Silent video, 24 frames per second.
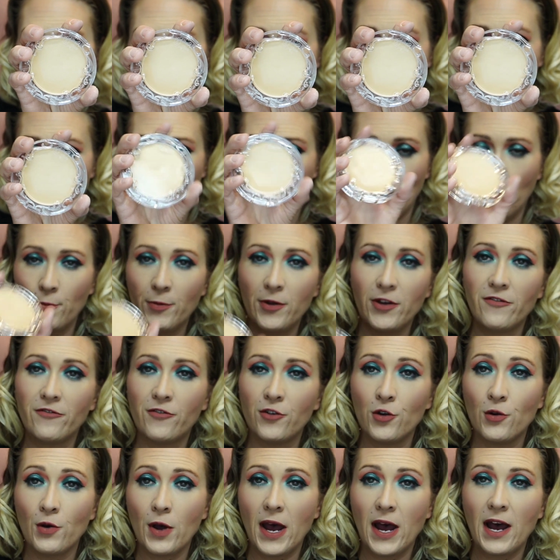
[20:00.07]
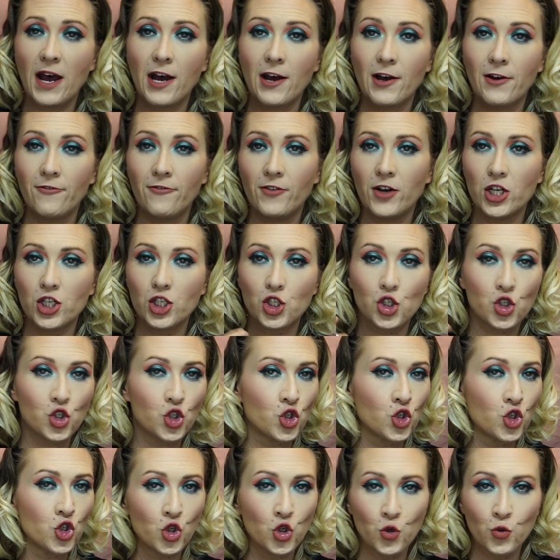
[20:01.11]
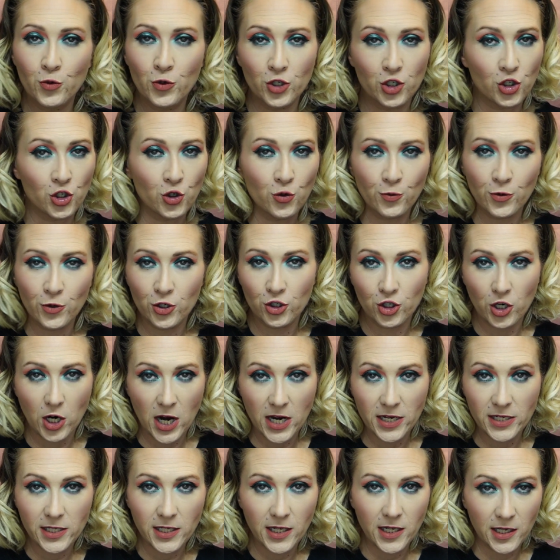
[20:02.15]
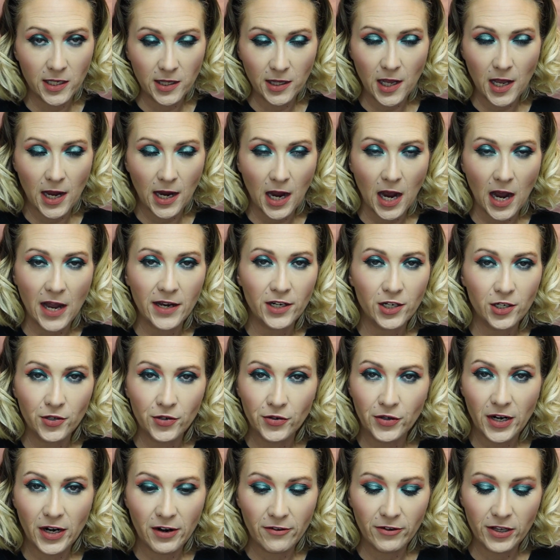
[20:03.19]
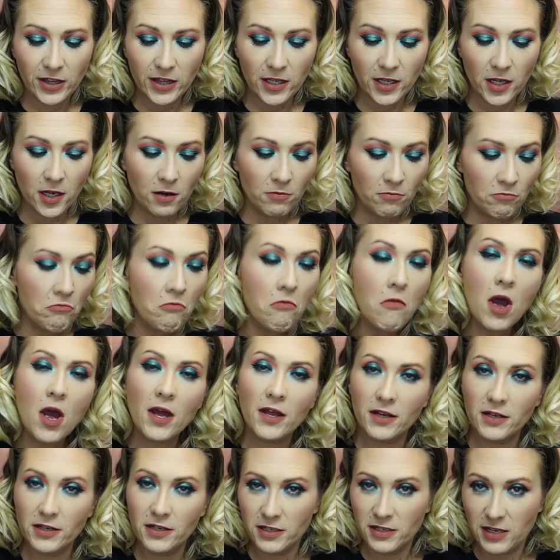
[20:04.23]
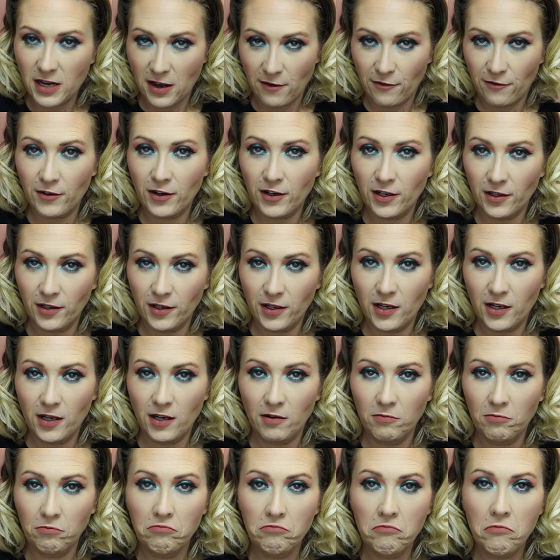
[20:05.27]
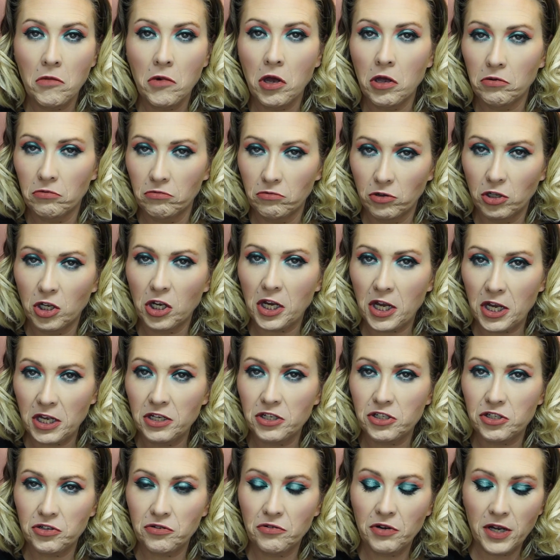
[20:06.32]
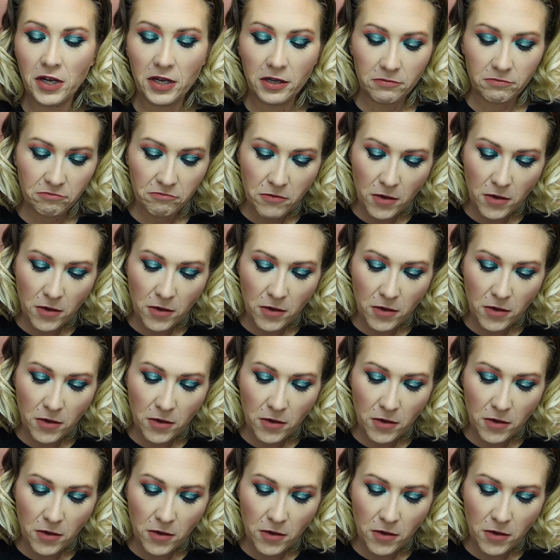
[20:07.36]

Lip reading: Balm. If you have super dry skin like I do and everything, definitely look into it.